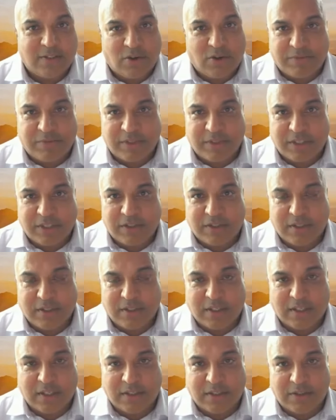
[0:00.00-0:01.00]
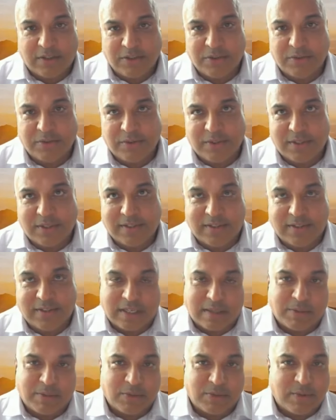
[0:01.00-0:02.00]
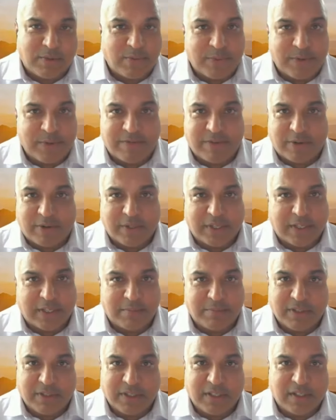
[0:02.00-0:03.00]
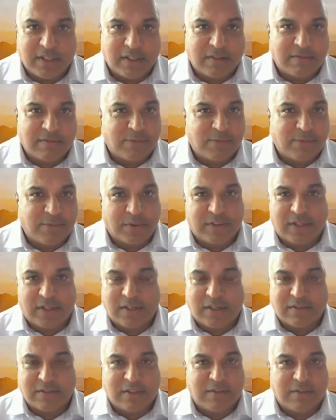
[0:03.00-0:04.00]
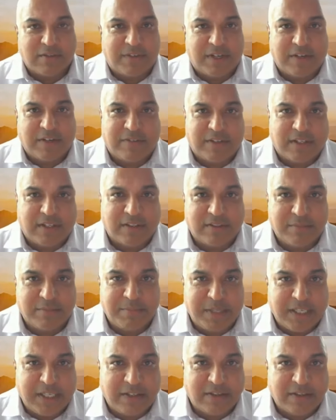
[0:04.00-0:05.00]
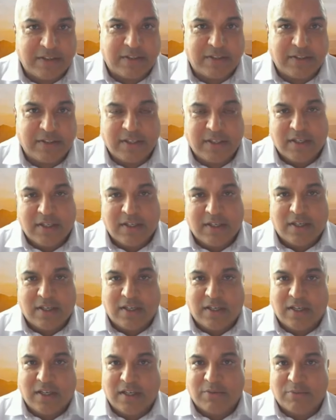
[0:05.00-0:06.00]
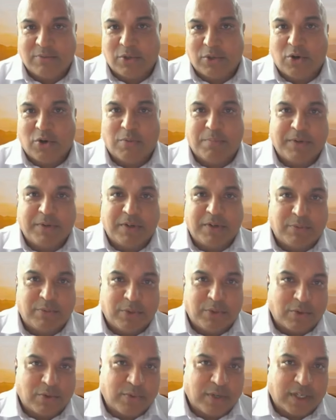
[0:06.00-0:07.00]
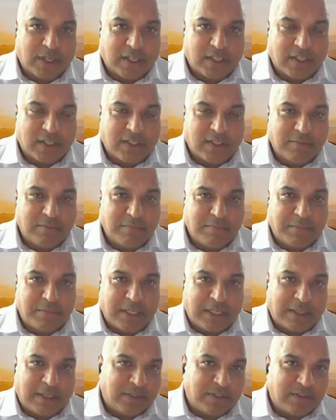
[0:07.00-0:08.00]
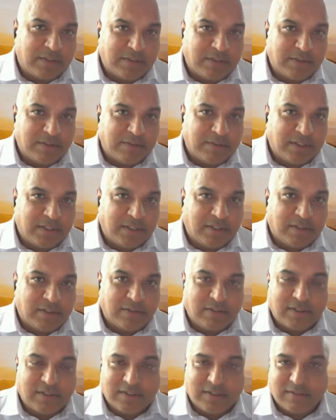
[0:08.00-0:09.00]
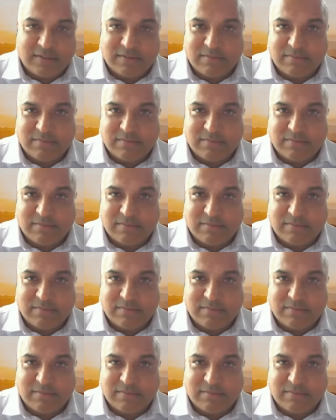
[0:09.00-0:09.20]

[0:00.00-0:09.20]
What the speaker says: hopefully do double what we've already completed, 4,000 to 5,000 meters. And we're hoping to real quickly be able to, you know,